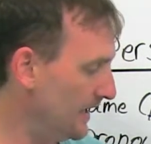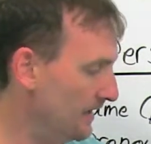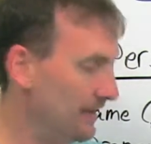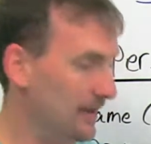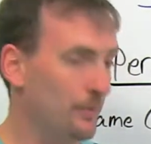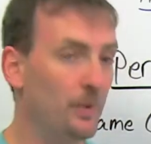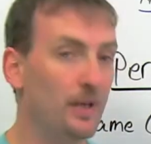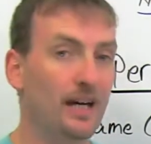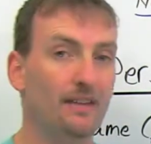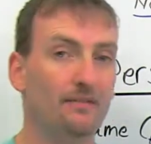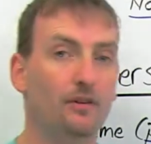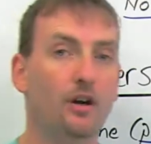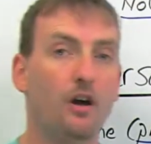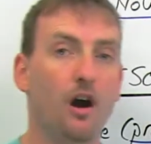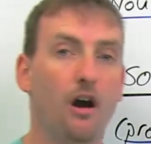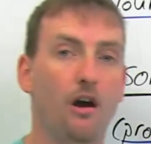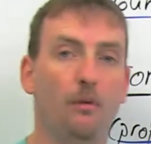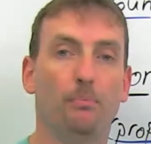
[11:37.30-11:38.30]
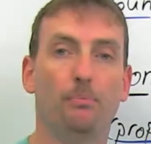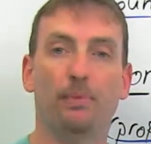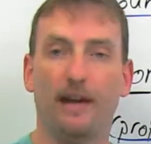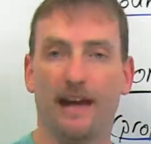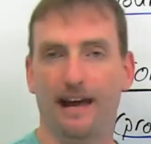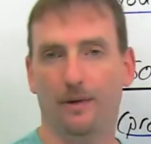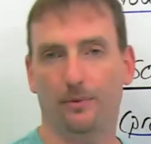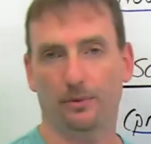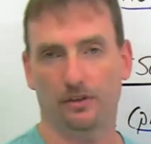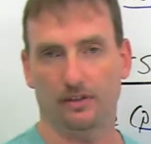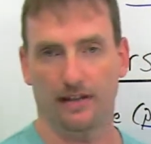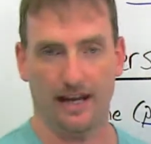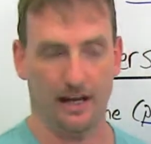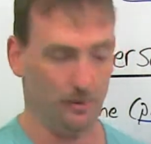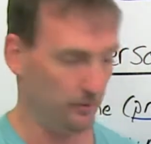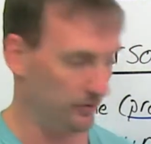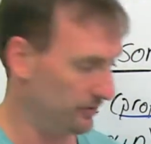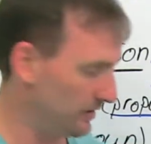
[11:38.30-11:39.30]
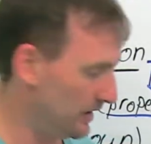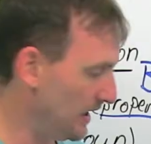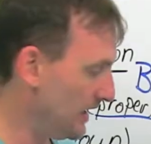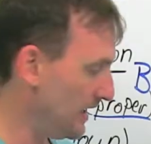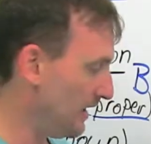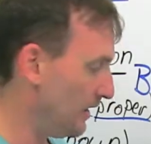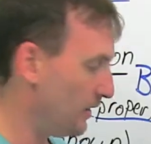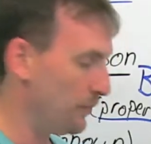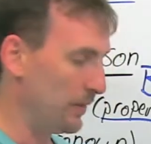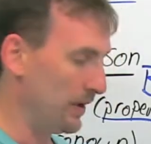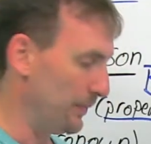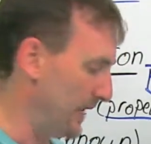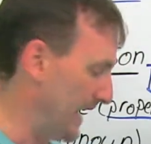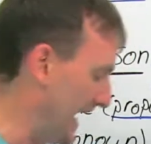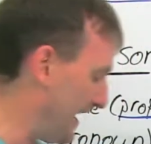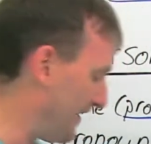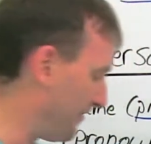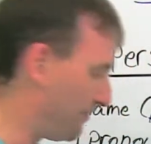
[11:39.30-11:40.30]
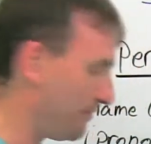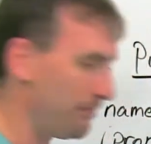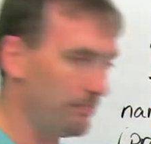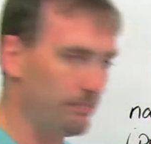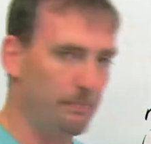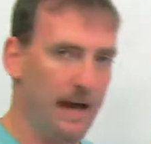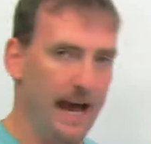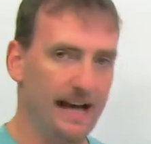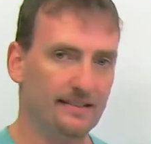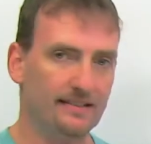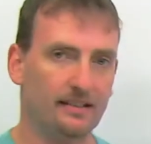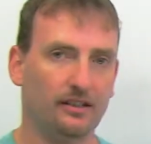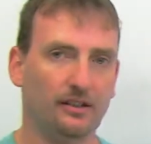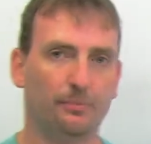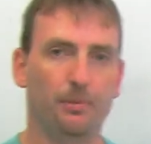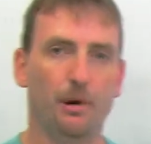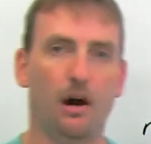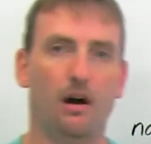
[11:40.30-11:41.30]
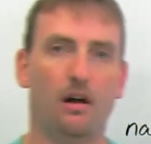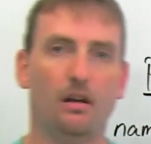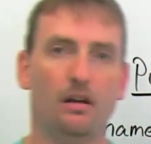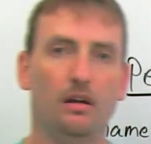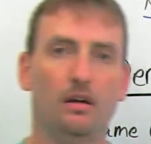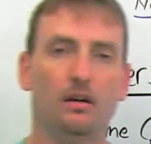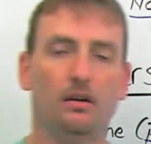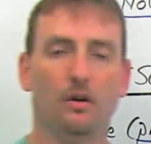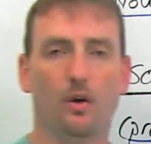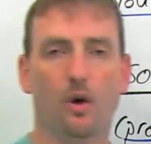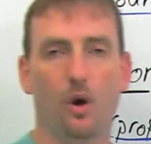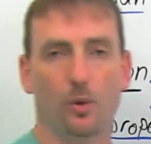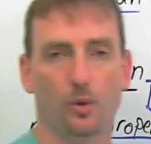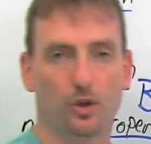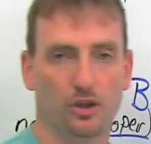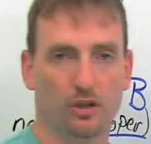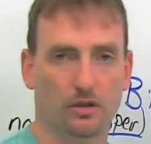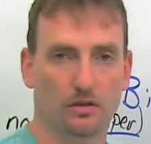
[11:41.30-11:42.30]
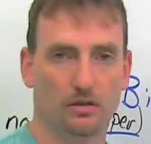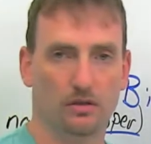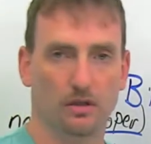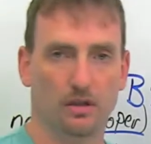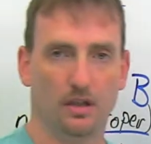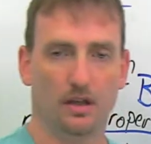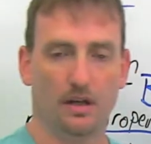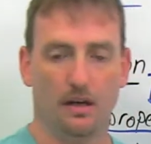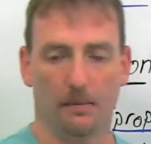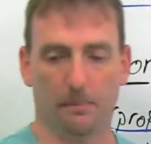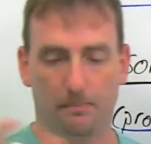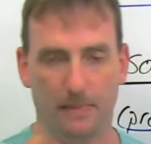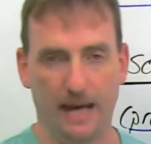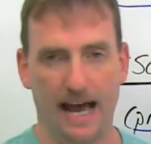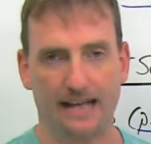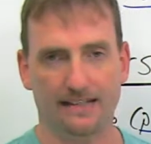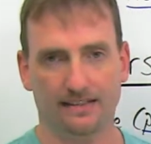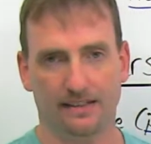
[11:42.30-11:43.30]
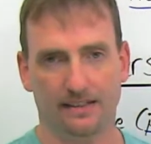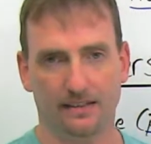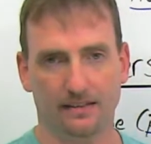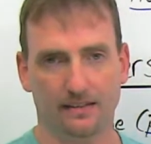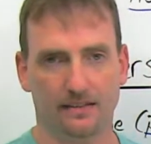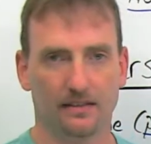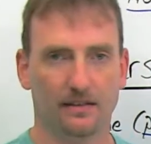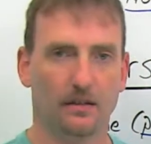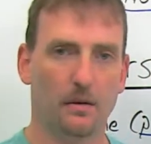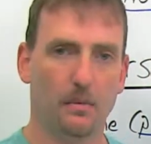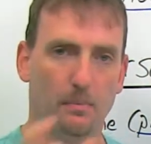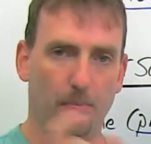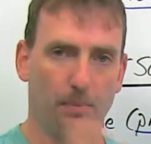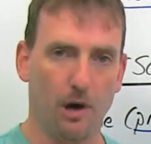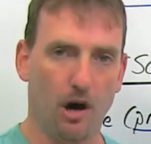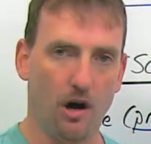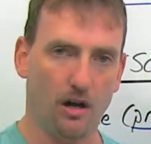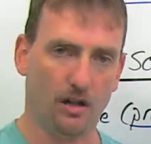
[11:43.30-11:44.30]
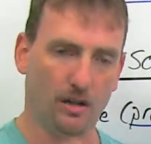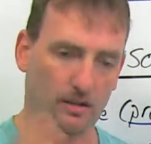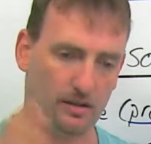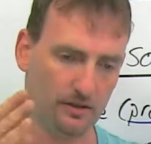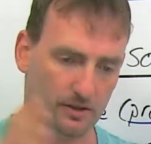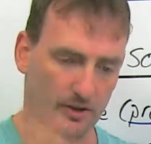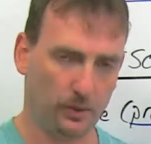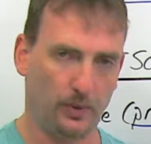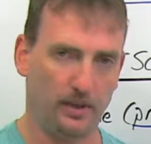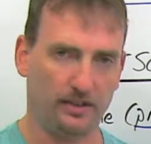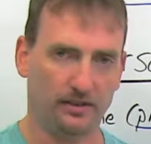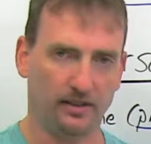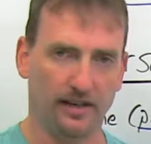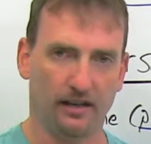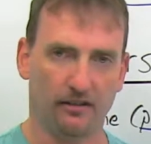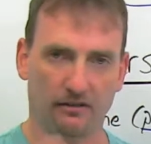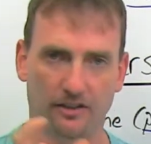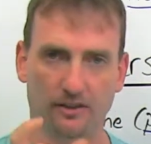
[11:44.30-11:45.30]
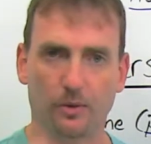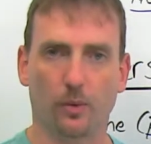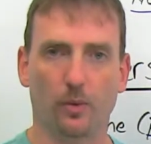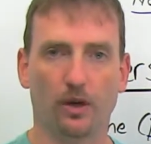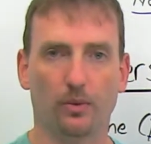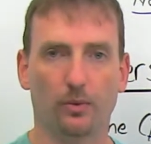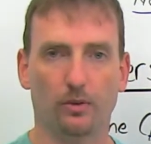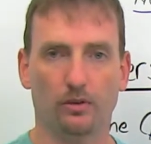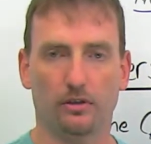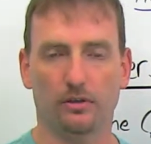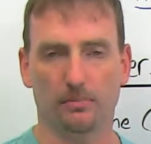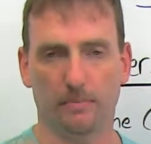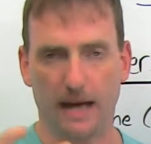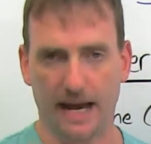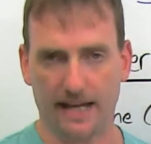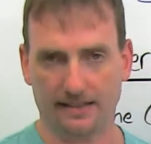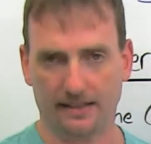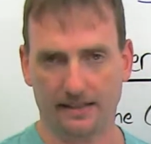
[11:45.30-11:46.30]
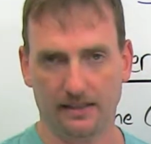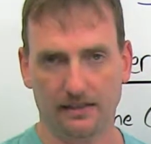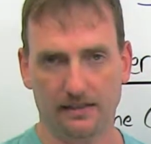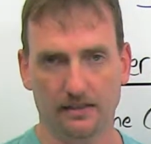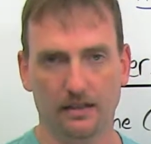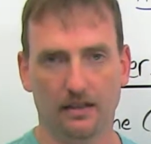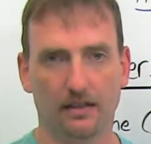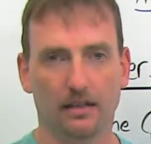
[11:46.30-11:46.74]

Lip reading: Then we have compound nouns. When we have basketball, coach. Basket, ball, squeezed together into one word, basketball,